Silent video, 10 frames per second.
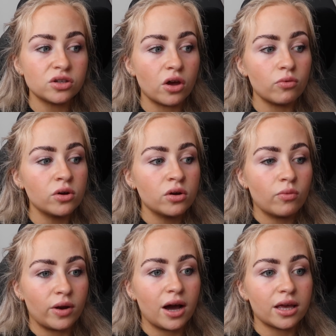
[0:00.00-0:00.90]
So
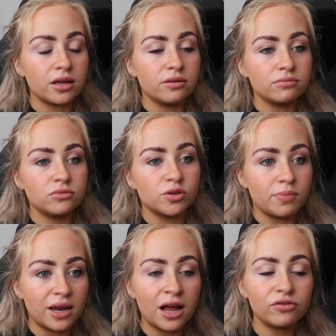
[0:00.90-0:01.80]
when I can
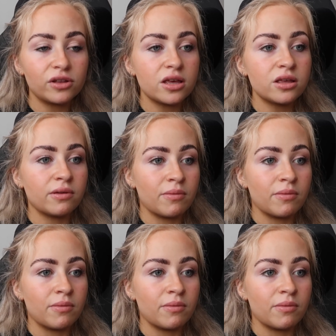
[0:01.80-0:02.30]
just be an athlete,